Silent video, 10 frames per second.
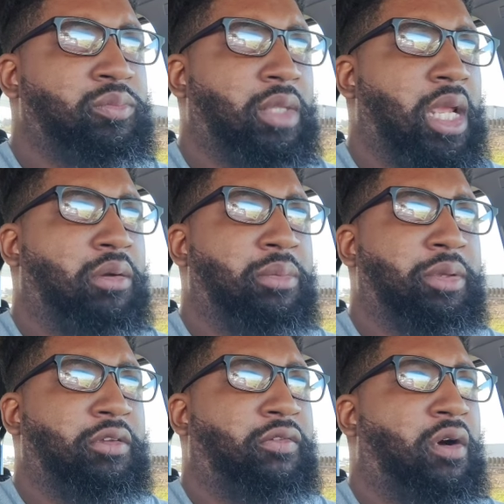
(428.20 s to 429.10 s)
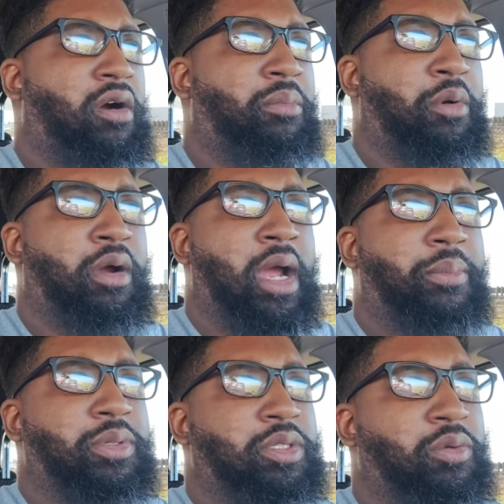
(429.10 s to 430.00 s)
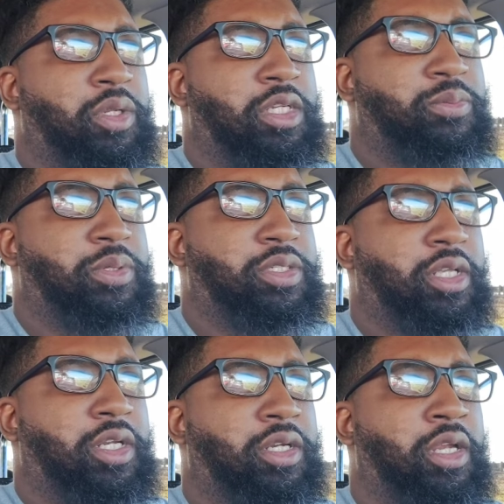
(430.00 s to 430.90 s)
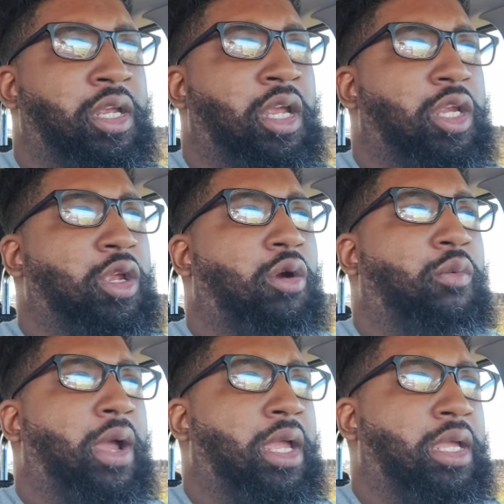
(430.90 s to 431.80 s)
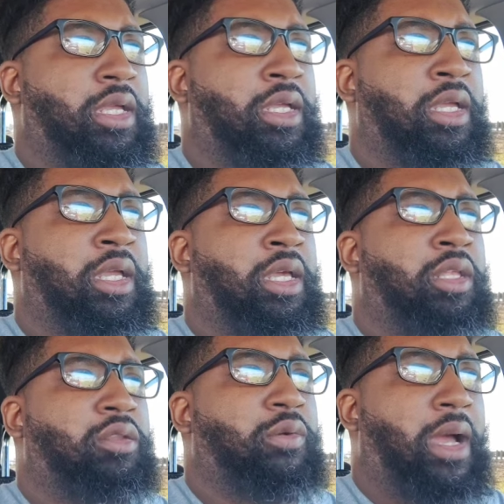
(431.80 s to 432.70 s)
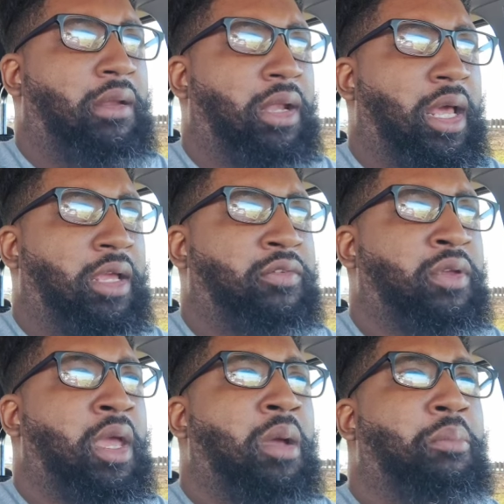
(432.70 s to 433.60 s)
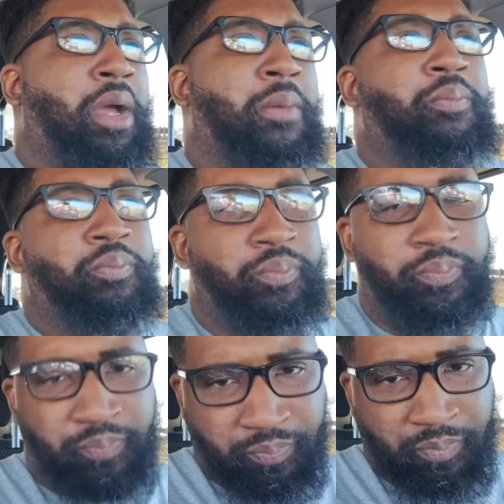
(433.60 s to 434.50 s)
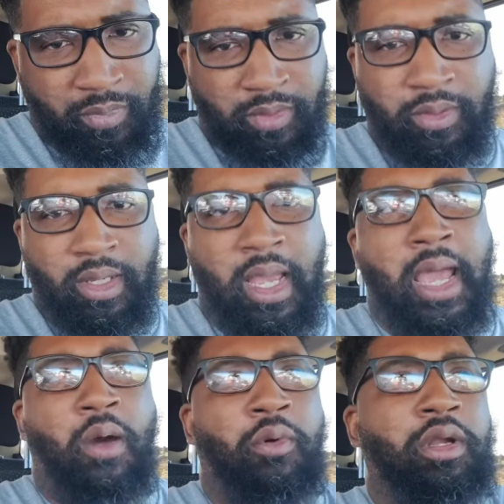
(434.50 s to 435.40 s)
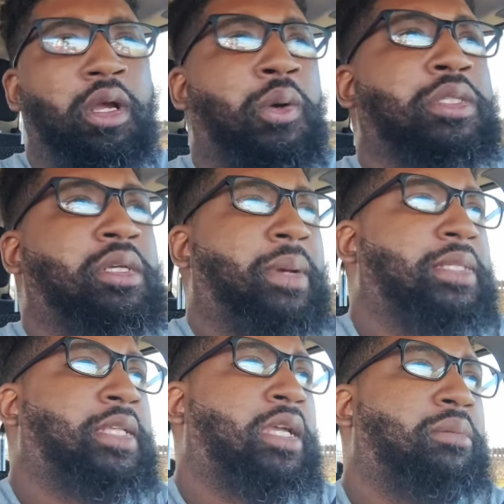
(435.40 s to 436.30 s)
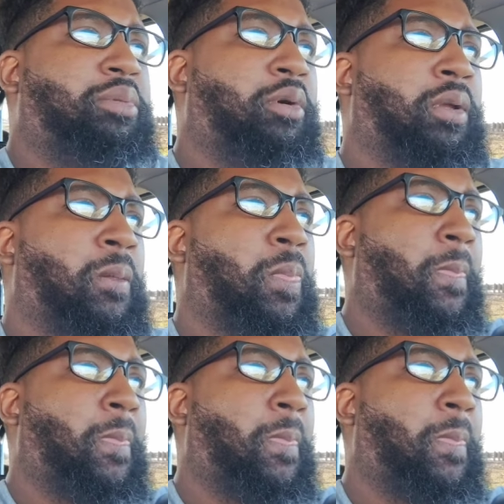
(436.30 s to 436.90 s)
There will be far more opportunities presented your way throughout life. But I want to go into my second point.